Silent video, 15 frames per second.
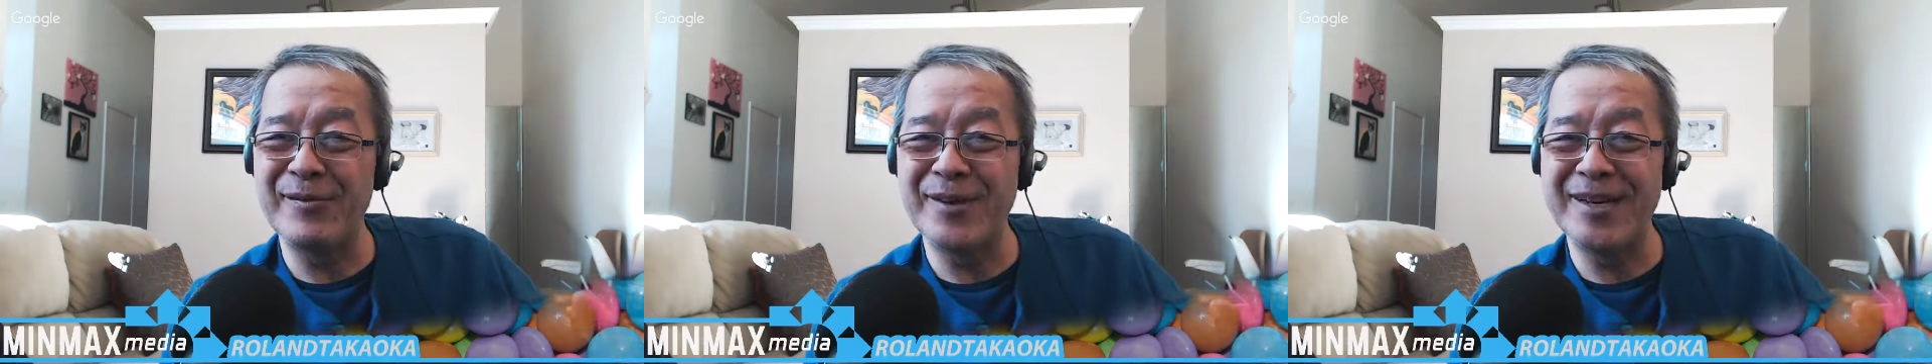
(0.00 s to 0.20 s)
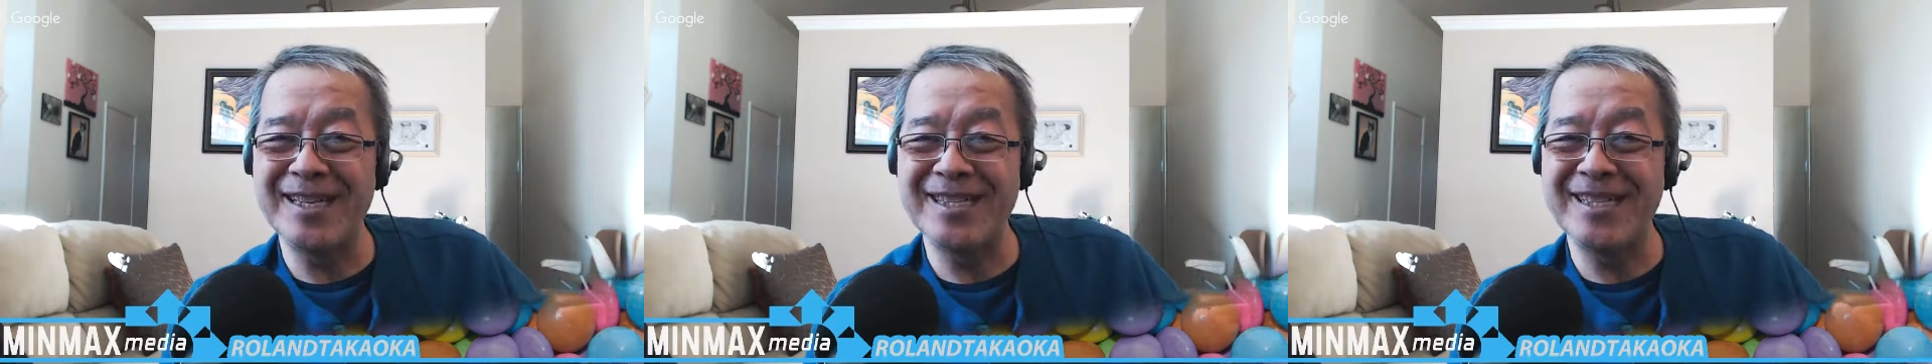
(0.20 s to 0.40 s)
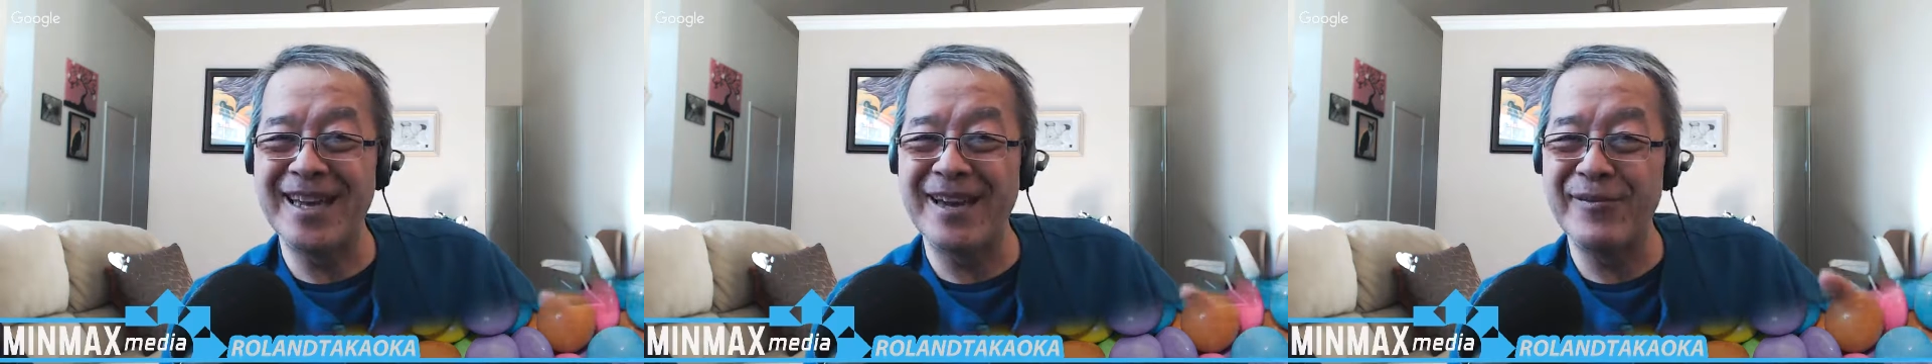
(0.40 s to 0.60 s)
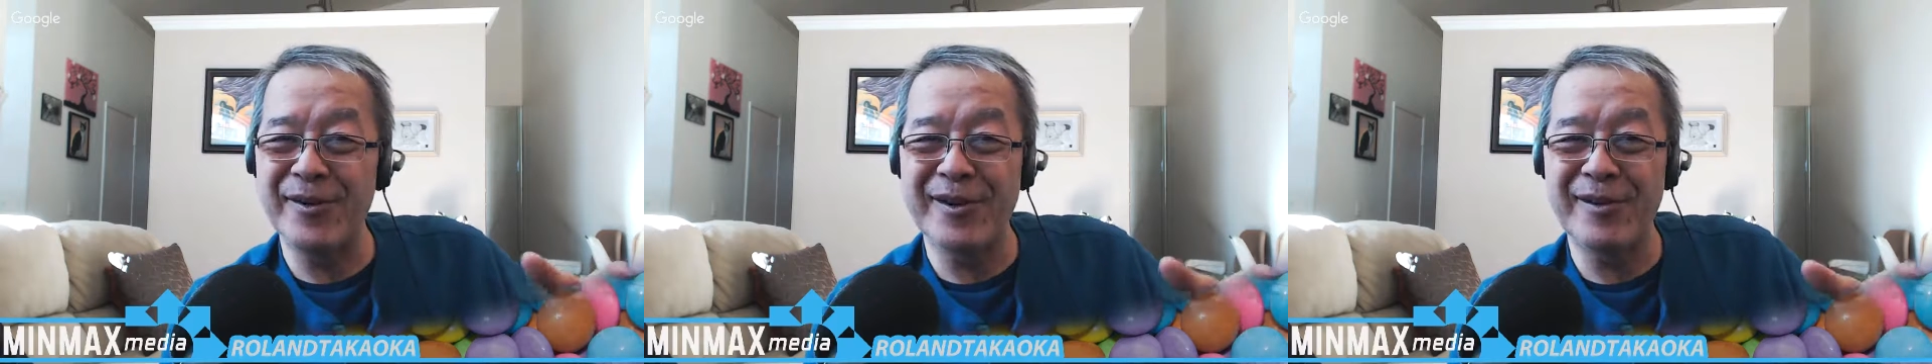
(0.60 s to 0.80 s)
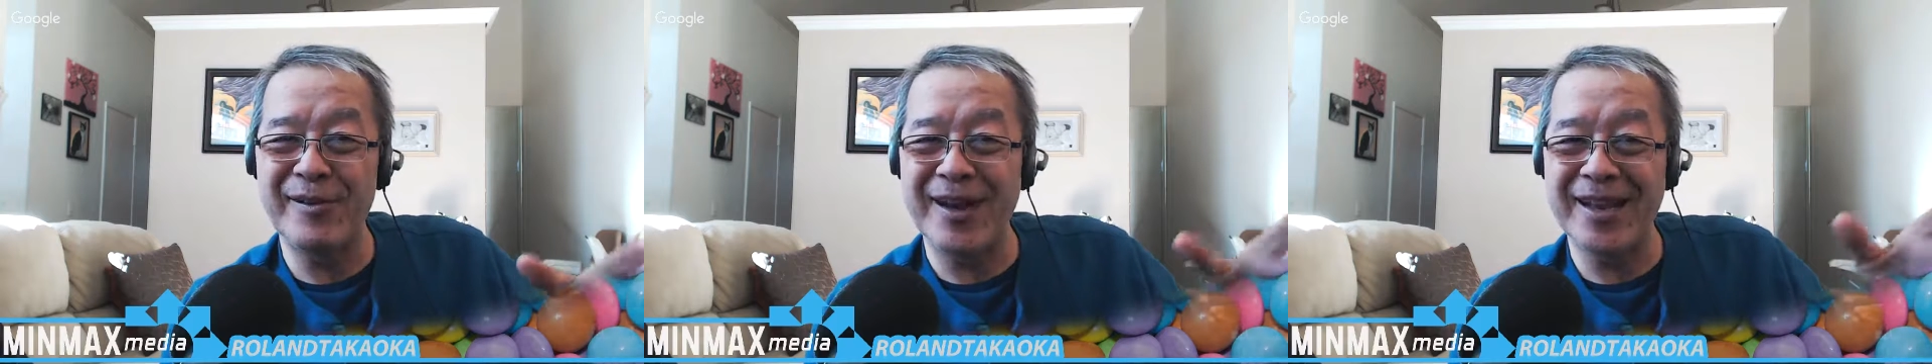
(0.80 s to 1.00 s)
We just
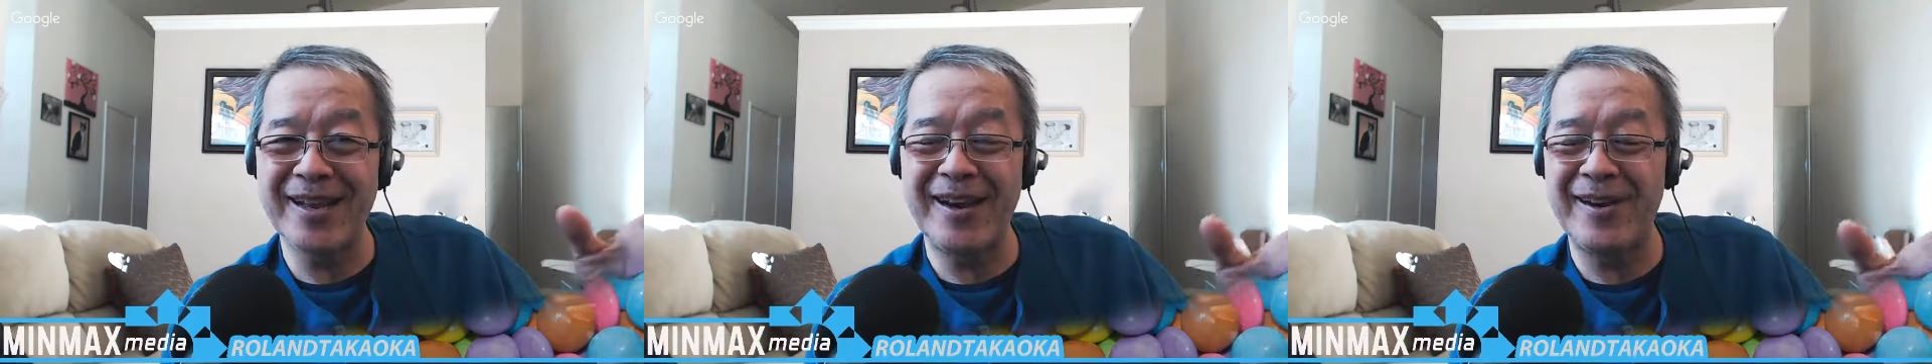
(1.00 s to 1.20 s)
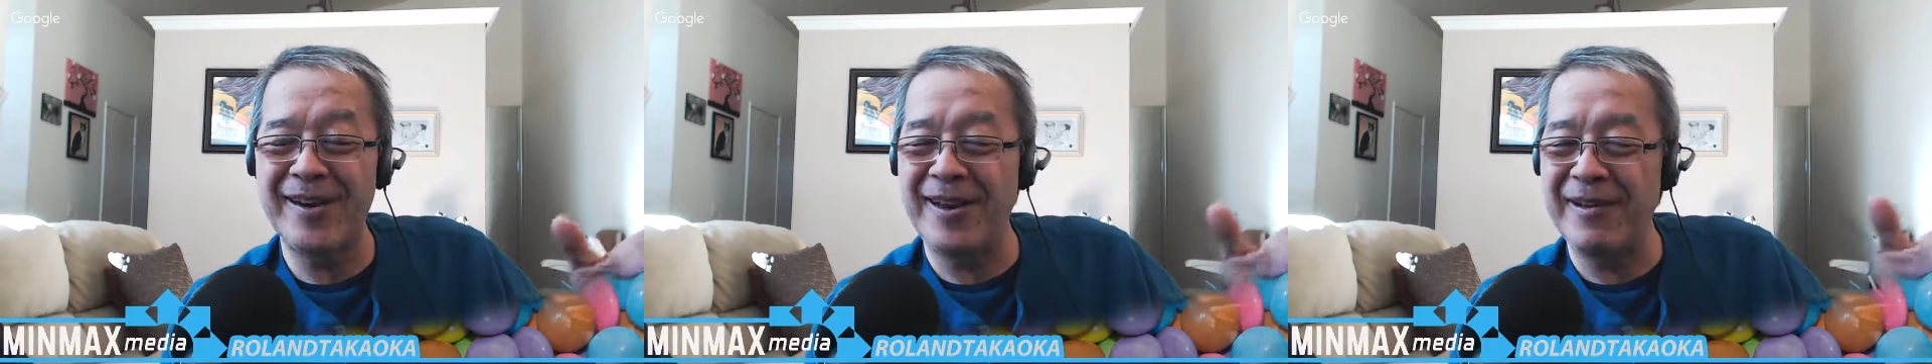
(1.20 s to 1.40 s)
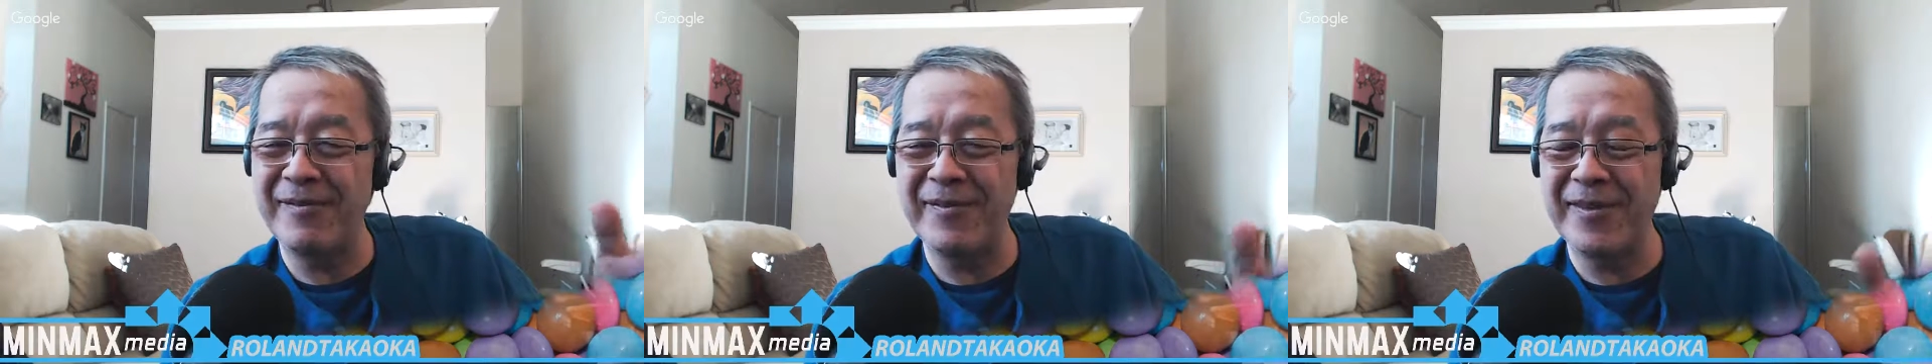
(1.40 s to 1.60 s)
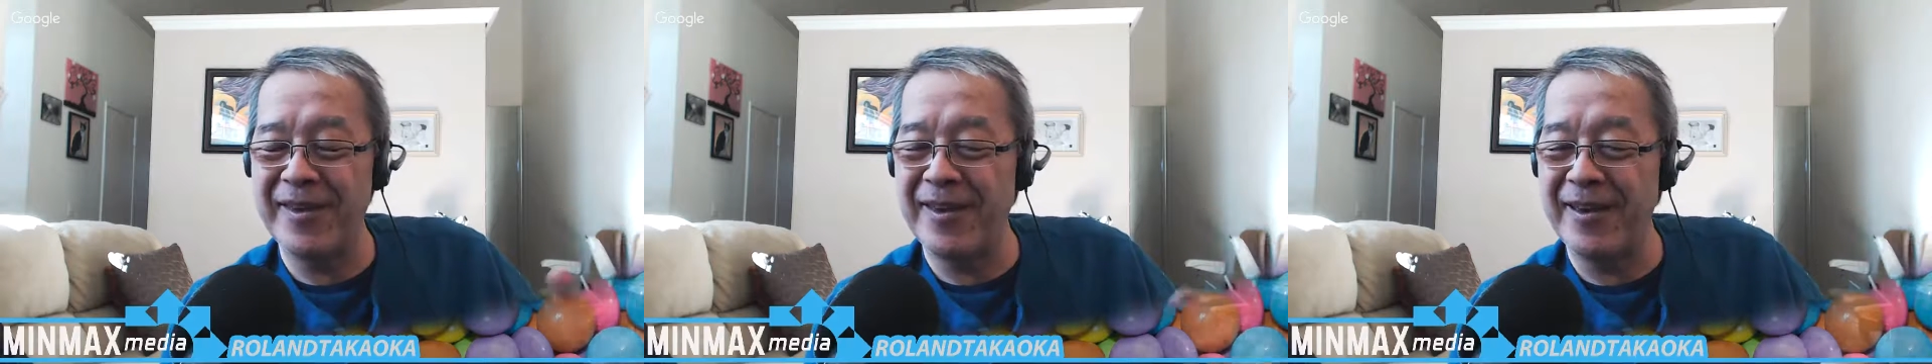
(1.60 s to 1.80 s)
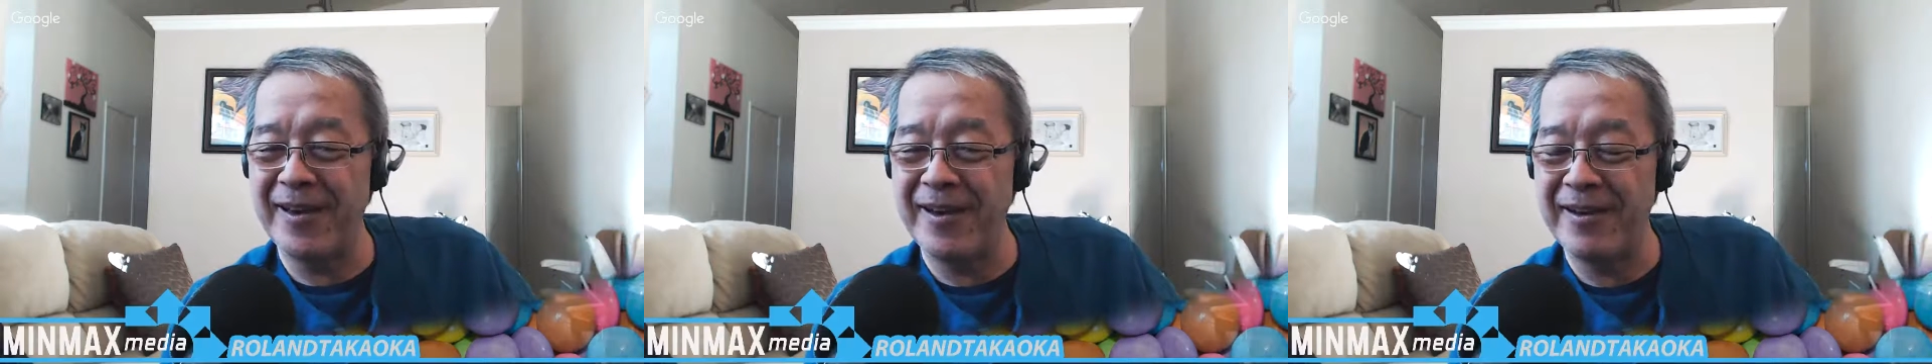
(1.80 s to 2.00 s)
never quite got off
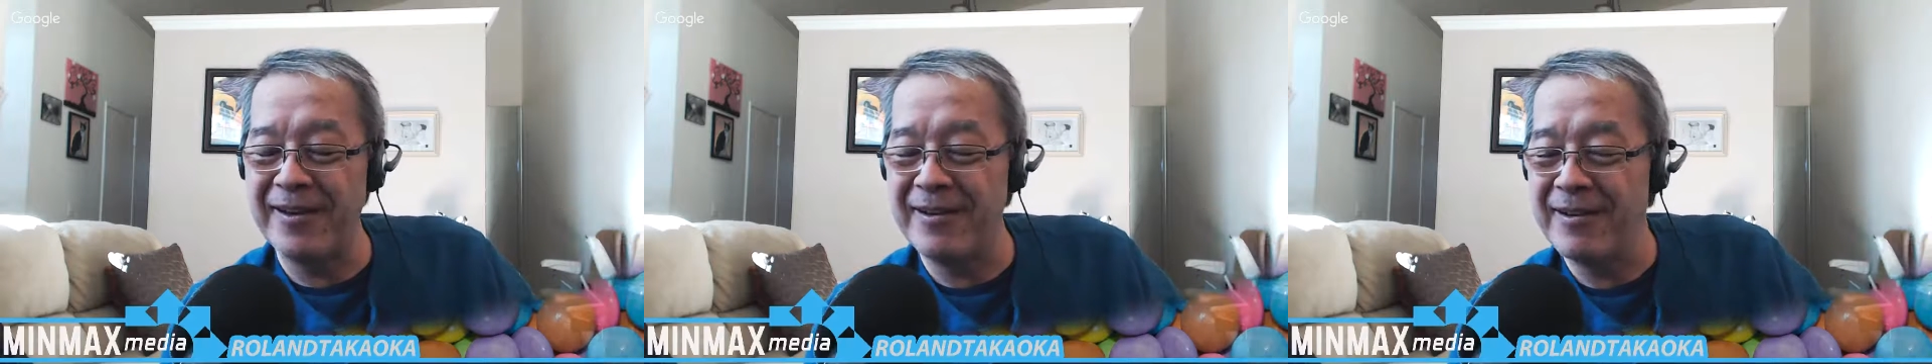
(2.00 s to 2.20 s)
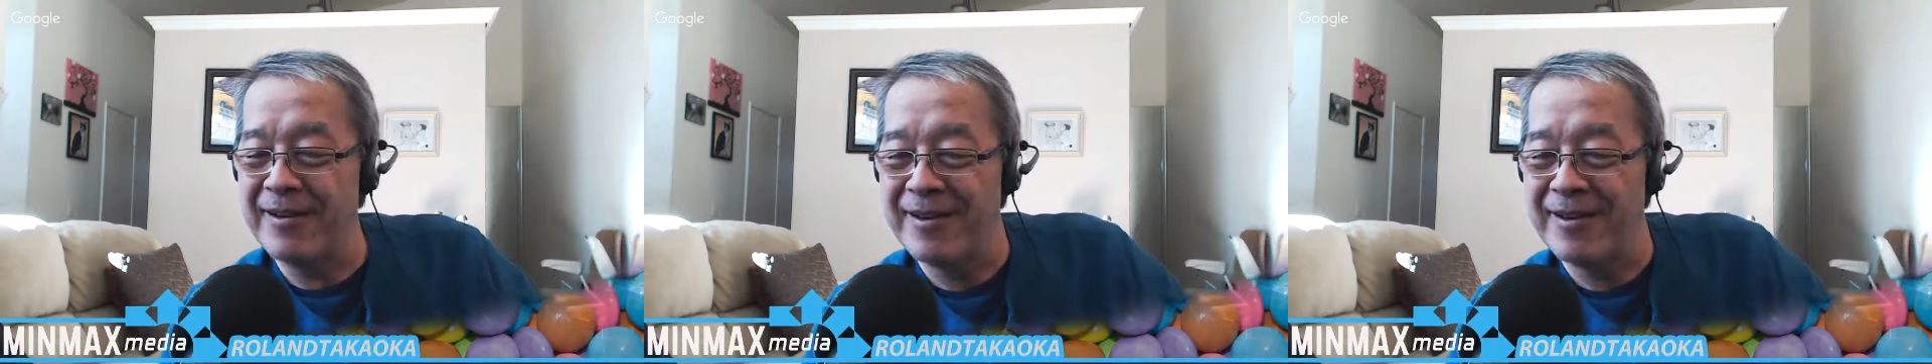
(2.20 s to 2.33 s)
the,